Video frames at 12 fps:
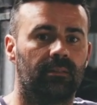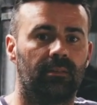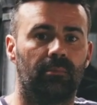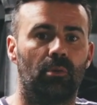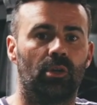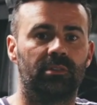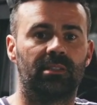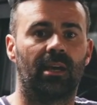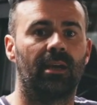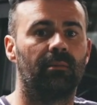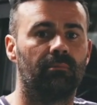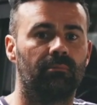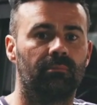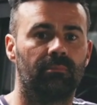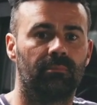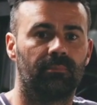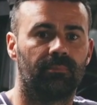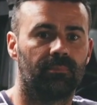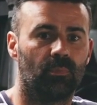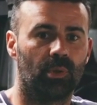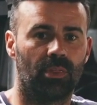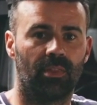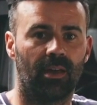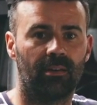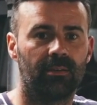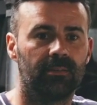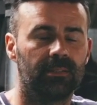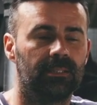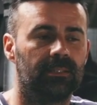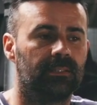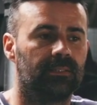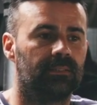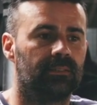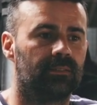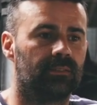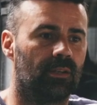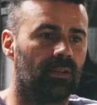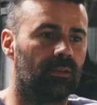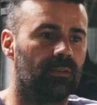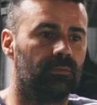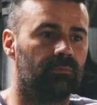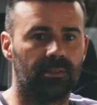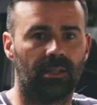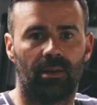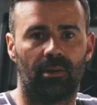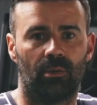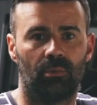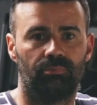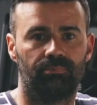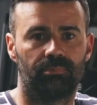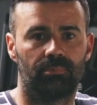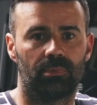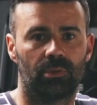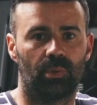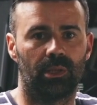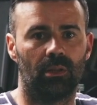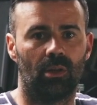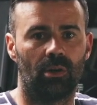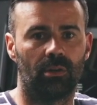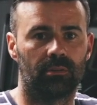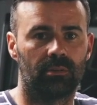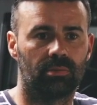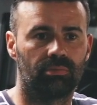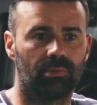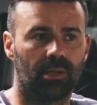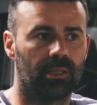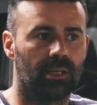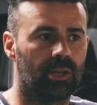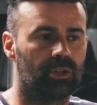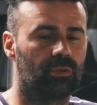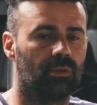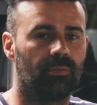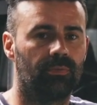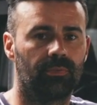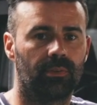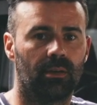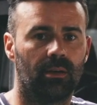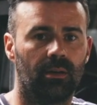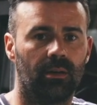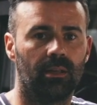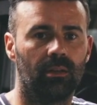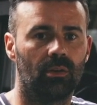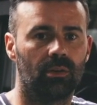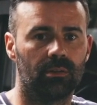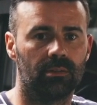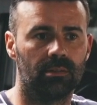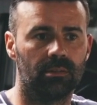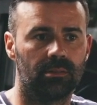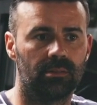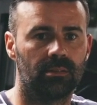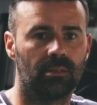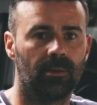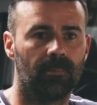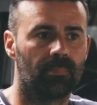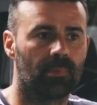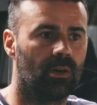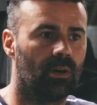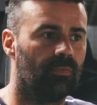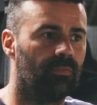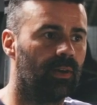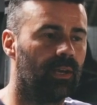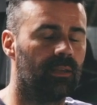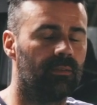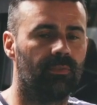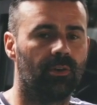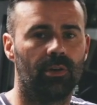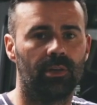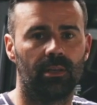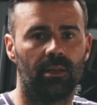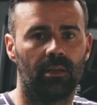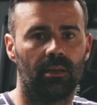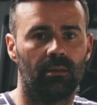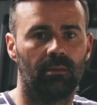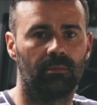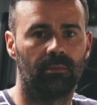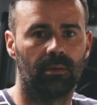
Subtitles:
the mods came with that. So now twin locked, running Ashcroft air lockers off a Via